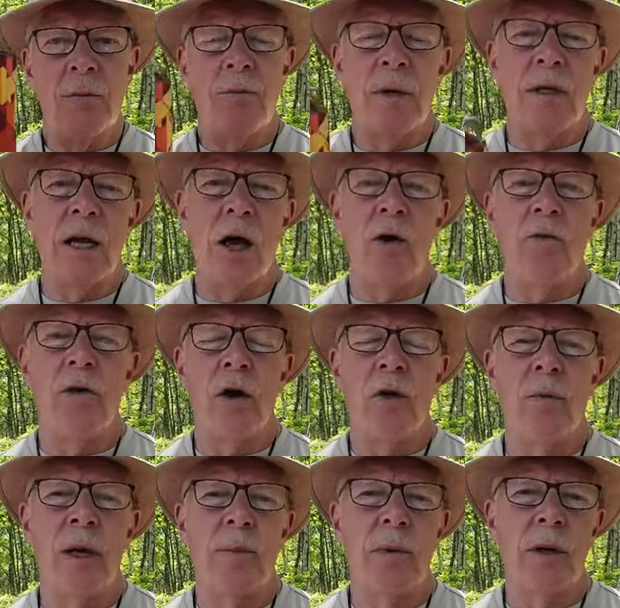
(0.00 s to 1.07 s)
But now Fire
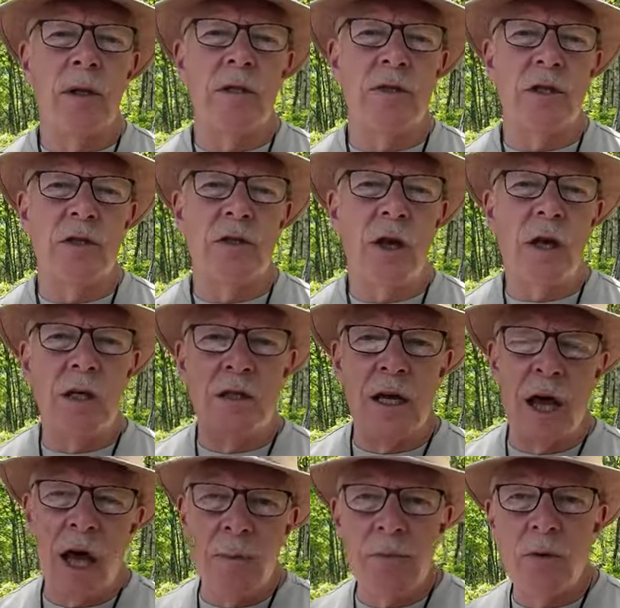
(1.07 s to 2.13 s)
Maple has decided to
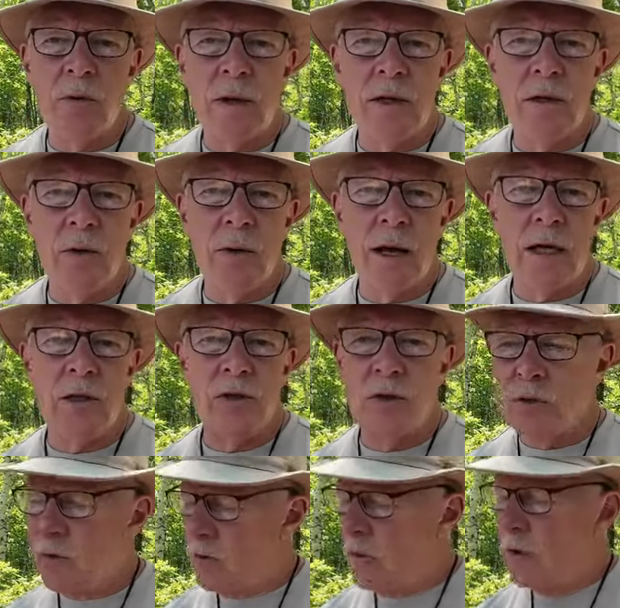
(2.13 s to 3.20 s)
upgrade their
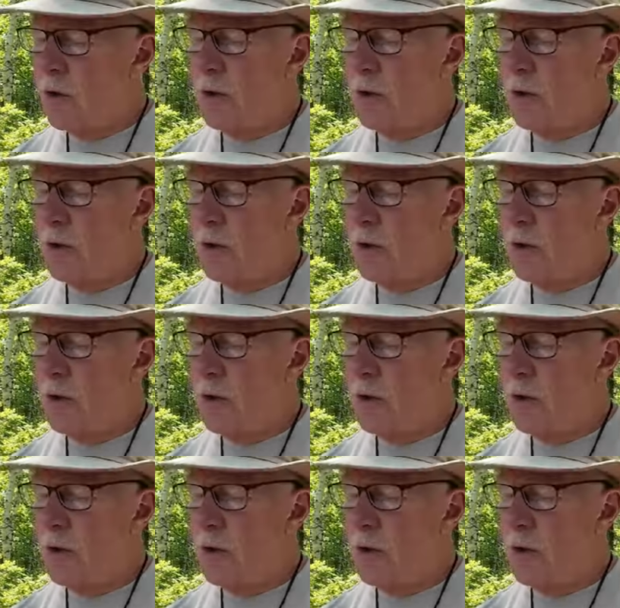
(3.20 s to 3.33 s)
X2